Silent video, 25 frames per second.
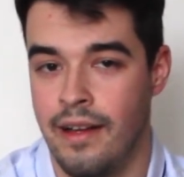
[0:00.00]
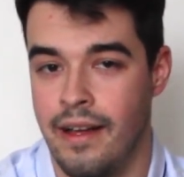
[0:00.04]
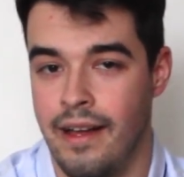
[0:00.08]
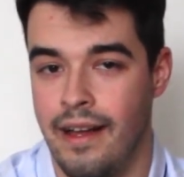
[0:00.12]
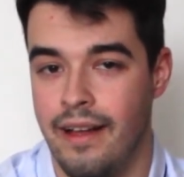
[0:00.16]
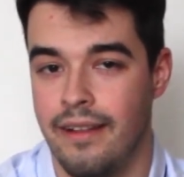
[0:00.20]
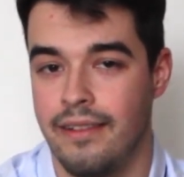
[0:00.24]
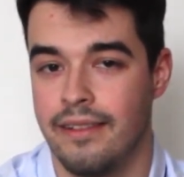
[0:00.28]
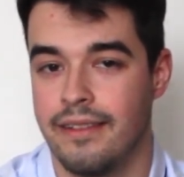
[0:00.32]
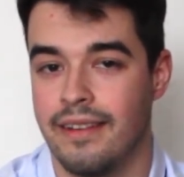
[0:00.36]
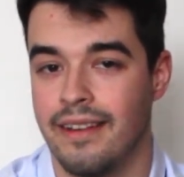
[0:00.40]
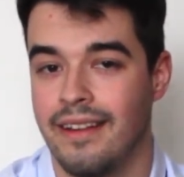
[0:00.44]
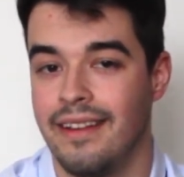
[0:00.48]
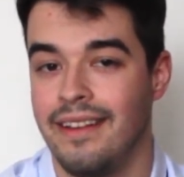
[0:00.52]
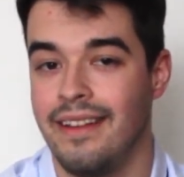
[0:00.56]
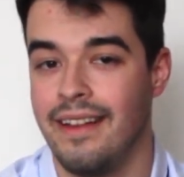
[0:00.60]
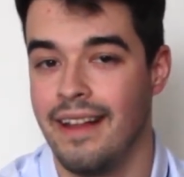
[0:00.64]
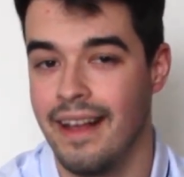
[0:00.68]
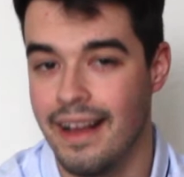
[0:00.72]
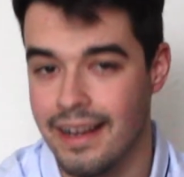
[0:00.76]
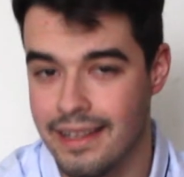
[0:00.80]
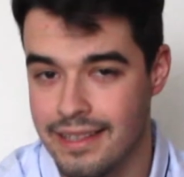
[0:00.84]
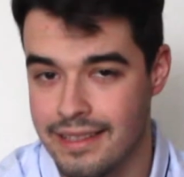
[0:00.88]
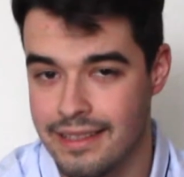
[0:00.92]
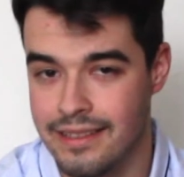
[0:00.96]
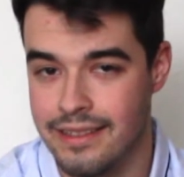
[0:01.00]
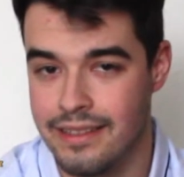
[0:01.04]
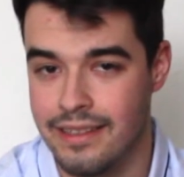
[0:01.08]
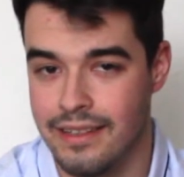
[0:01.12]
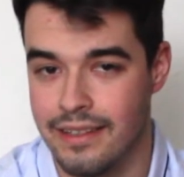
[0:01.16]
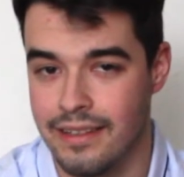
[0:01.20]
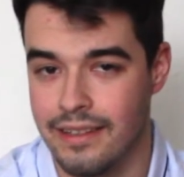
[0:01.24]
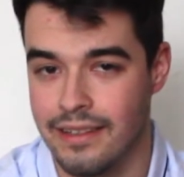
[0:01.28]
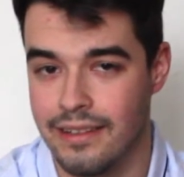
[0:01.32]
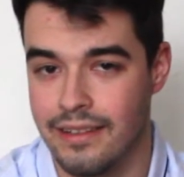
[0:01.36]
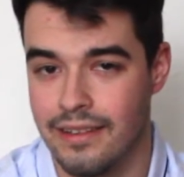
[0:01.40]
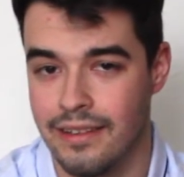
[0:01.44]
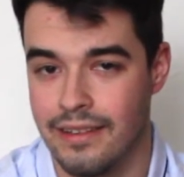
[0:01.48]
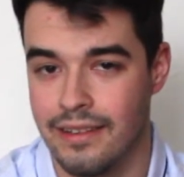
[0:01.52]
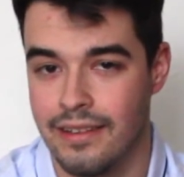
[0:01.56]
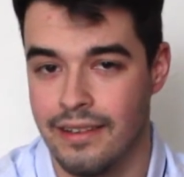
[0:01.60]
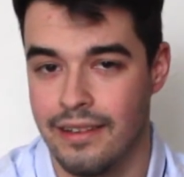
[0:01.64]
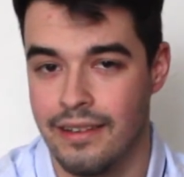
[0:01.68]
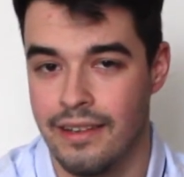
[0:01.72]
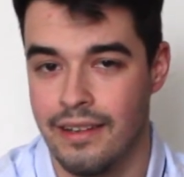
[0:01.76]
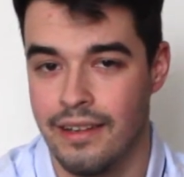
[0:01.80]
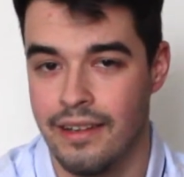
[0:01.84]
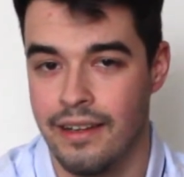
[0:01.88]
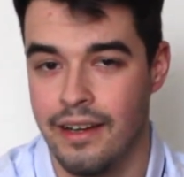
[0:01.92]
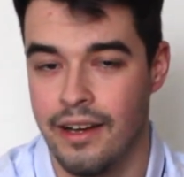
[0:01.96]
And next year
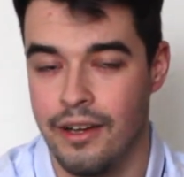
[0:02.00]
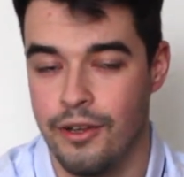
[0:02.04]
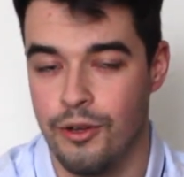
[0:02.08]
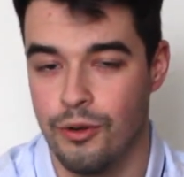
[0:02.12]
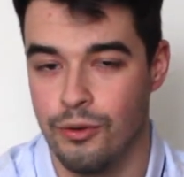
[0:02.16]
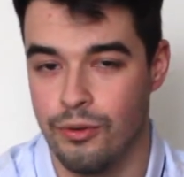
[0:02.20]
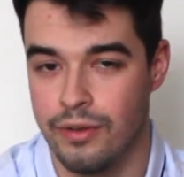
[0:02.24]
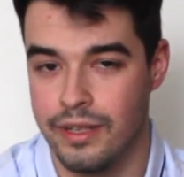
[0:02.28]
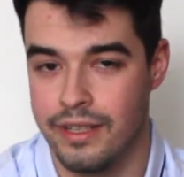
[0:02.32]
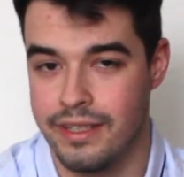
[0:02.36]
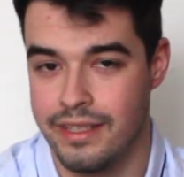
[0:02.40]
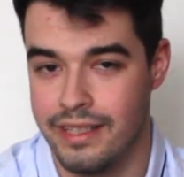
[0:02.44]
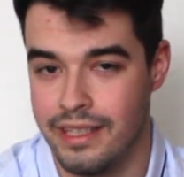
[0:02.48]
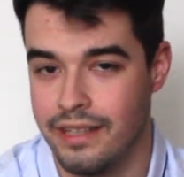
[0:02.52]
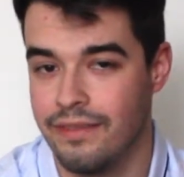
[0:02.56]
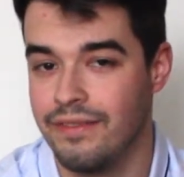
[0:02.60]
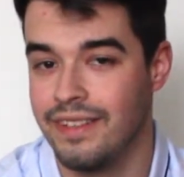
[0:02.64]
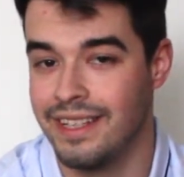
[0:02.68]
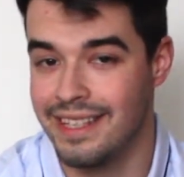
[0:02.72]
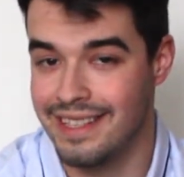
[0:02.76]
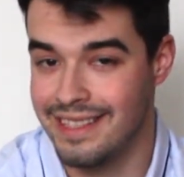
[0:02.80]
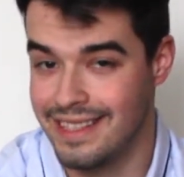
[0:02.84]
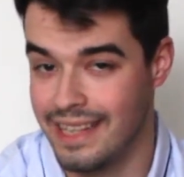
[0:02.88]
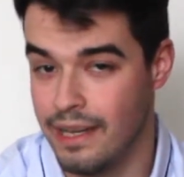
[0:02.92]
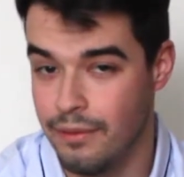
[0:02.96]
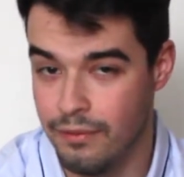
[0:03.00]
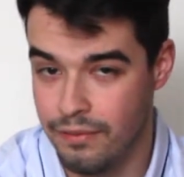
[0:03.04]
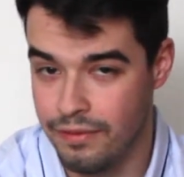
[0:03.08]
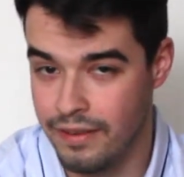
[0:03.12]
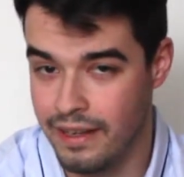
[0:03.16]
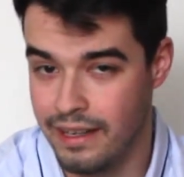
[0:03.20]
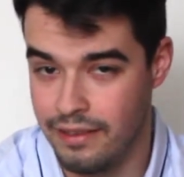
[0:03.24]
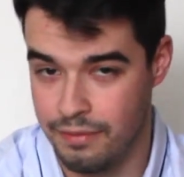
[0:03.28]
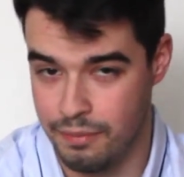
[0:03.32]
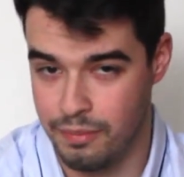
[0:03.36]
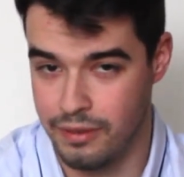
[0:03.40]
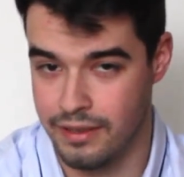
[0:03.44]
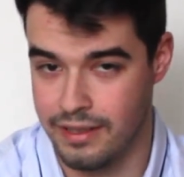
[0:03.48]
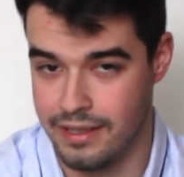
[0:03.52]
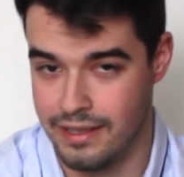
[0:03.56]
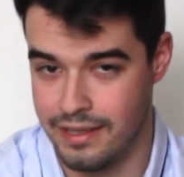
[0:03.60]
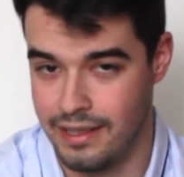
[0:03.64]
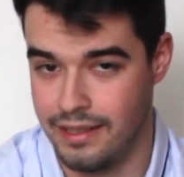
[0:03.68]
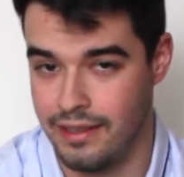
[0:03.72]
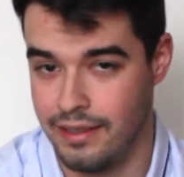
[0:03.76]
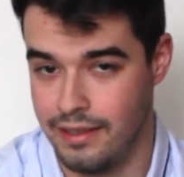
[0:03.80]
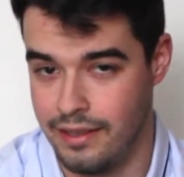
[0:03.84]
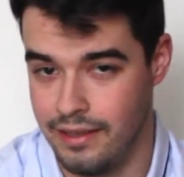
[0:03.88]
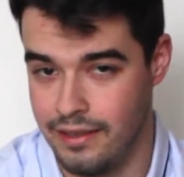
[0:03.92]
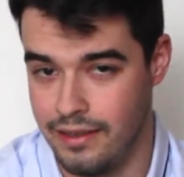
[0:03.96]
you receive the same
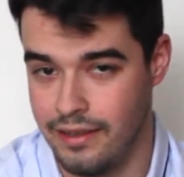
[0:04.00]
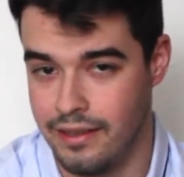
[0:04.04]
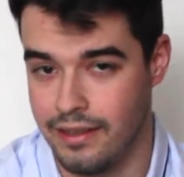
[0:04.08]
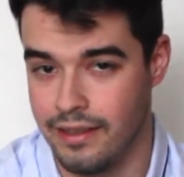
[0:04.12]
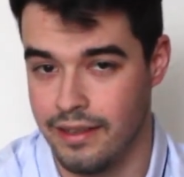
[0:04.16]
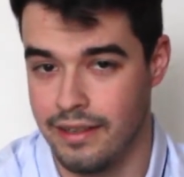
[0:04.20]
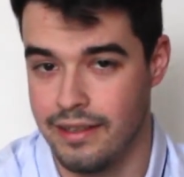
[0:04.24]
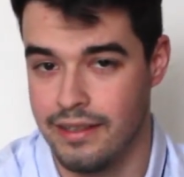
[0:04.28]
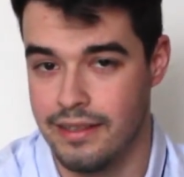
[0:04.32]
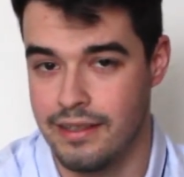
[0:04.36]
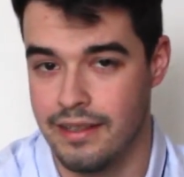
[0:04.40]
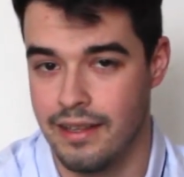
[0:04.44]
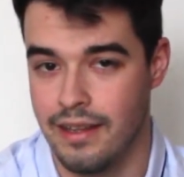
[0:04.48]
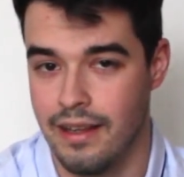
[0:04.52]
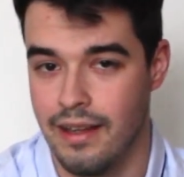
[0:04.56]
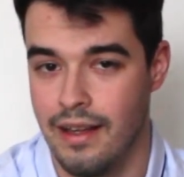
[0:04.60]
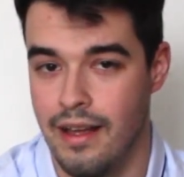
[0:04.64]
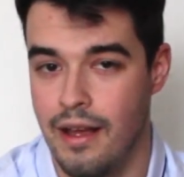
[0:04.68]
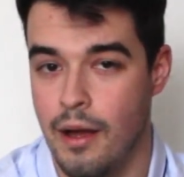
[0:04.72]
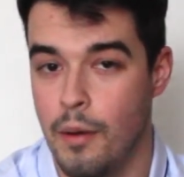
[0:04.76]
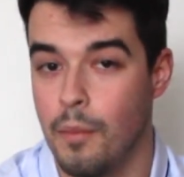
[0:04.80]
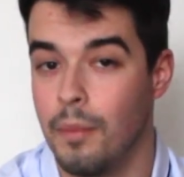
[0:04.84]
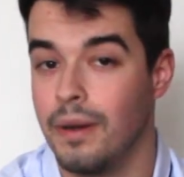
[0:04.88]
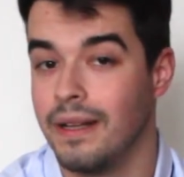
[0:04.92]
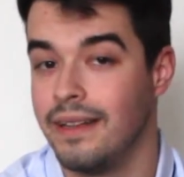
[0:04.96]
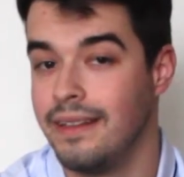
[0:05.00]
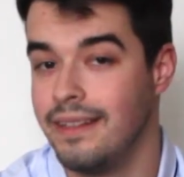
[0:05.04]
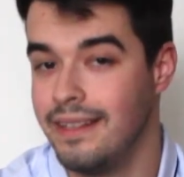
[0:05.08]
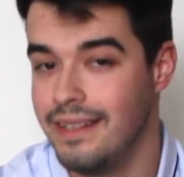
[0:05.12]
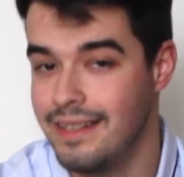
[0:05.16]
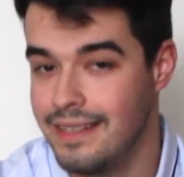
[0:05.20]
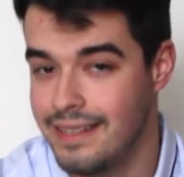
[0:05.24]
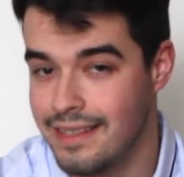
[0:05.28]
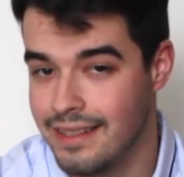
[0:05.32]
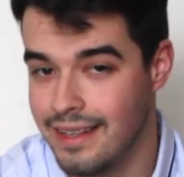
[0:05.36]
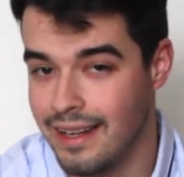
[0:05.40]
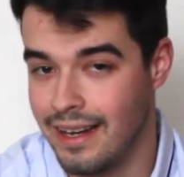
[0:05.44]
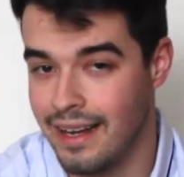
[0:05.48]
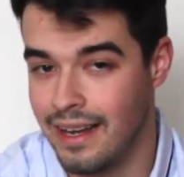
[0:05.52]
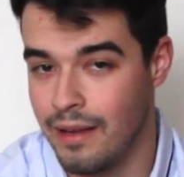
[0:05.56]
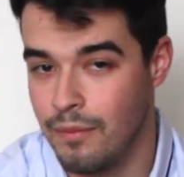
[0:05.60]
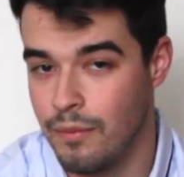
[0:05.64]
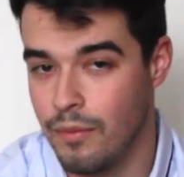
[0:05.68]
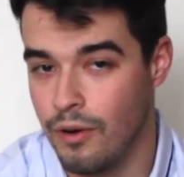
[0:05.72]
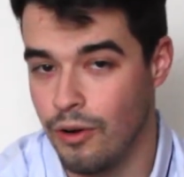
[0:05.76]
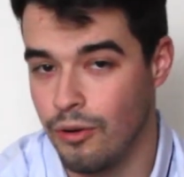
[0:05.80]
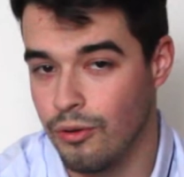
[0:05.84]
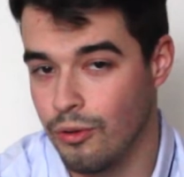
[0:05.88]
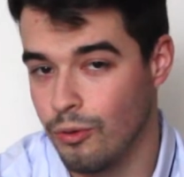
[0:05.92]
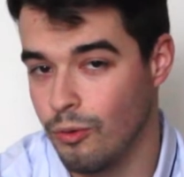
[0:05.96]
5% interest, but this time
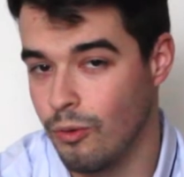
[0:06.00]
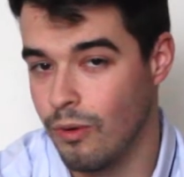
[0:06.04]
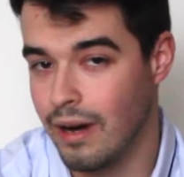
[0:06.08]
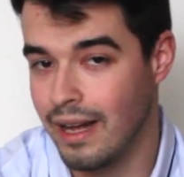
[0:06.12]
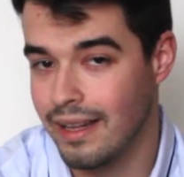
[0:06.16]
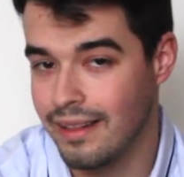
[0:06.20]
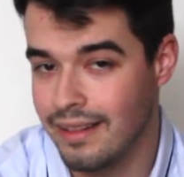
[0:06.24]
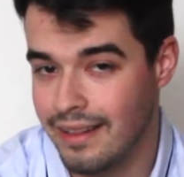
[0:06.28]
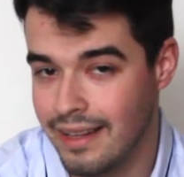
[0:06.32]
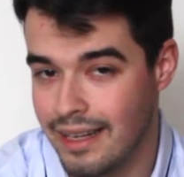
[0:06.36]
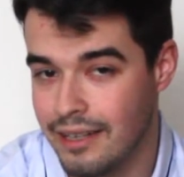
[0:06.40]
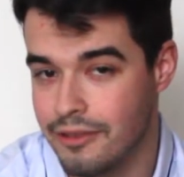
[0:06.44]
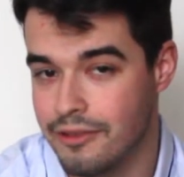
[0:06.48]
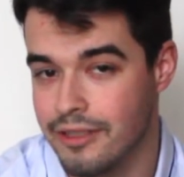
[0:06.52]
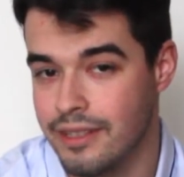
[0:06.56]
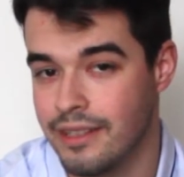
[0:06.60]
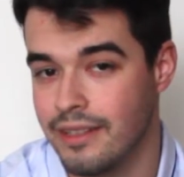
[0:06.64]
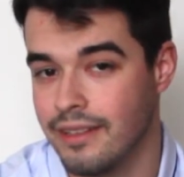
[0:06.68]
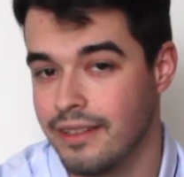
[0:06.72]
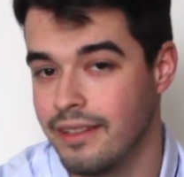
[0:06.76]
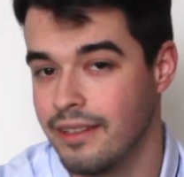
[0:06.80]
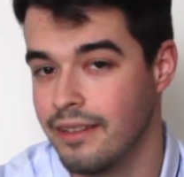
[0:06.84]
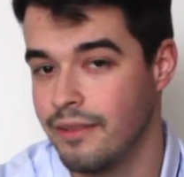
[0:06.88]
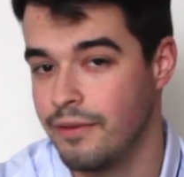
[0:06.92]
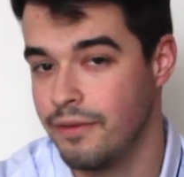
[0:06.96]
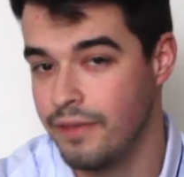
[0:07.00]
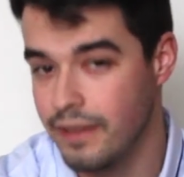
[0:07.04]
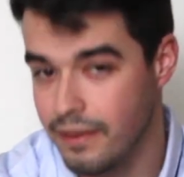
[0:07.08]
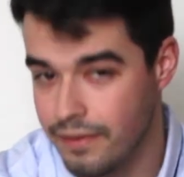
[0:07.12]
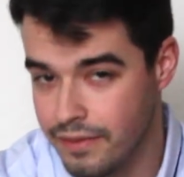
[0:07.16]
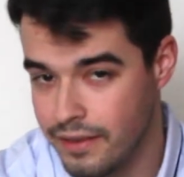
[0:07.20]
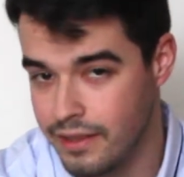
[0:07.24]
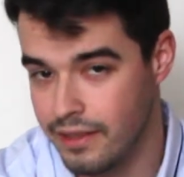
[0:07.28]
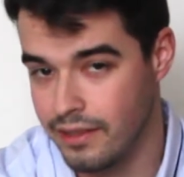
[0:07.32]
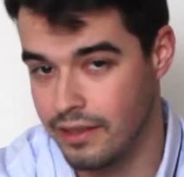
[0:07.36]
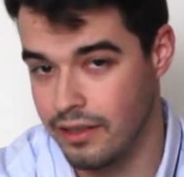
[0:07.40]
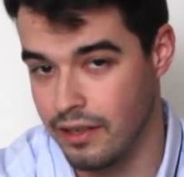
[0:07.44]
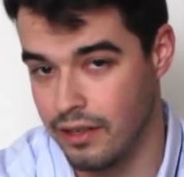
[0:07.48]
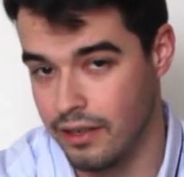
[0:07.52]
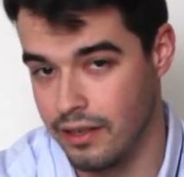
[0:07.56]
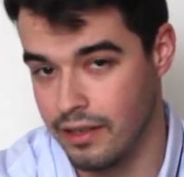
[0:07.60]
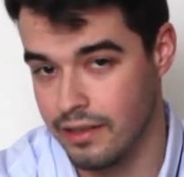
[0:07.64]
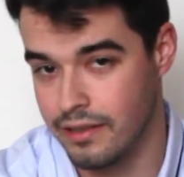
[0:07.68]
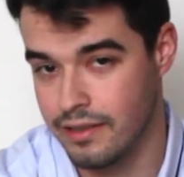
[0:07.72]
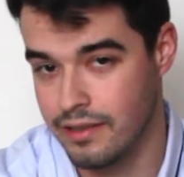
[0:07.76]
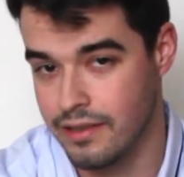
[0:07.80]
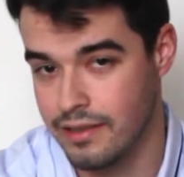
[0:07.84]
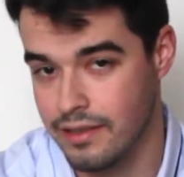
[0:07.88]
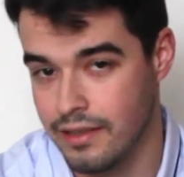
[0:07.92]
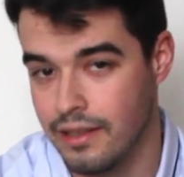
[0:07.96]
on
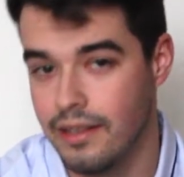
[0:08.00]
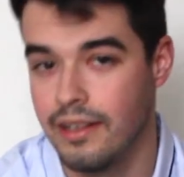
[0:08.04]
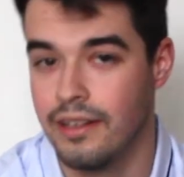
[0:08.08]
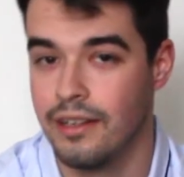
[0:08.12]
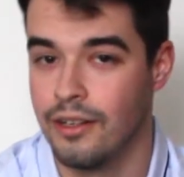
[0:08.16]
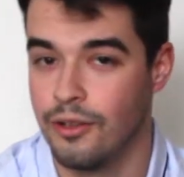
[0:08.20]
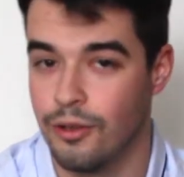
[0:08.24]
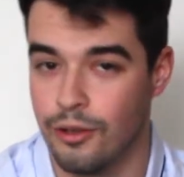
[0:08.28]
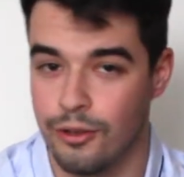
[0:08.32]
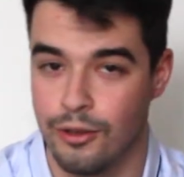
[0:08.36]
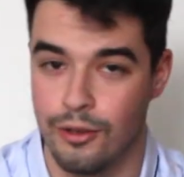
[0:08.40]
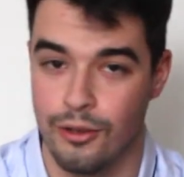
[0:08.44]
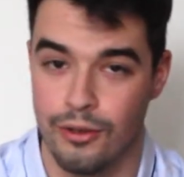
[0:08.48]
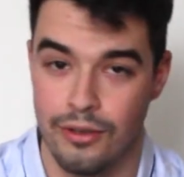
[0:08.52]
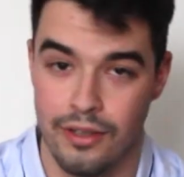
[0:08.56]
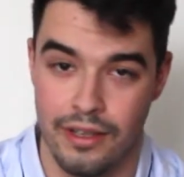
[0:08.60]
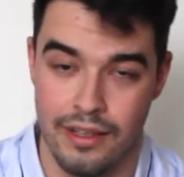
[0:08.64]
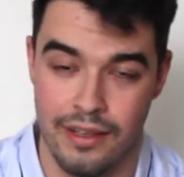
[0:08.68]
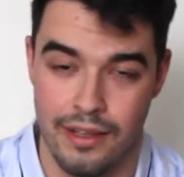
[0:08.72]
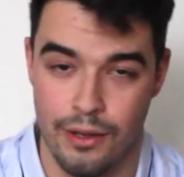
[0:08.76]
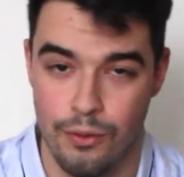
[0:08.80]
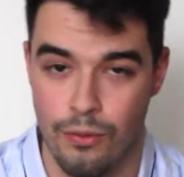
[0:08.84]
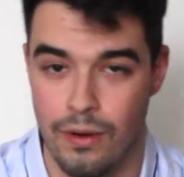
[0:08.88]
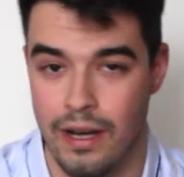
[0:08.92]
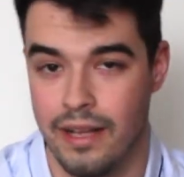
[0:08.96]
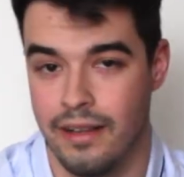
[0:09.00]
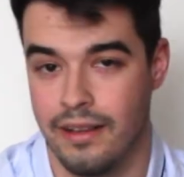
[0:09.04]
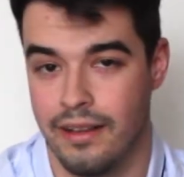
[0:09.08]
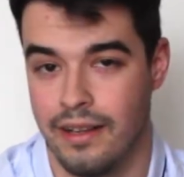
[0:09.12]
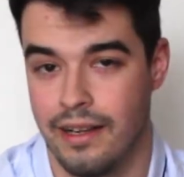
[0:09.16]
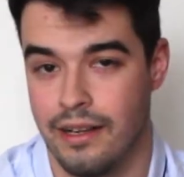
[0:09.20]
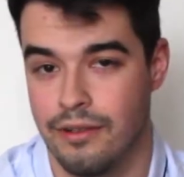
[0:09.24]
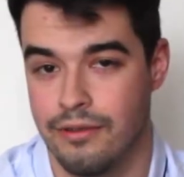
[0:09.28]
$1,050, not only the $1,000.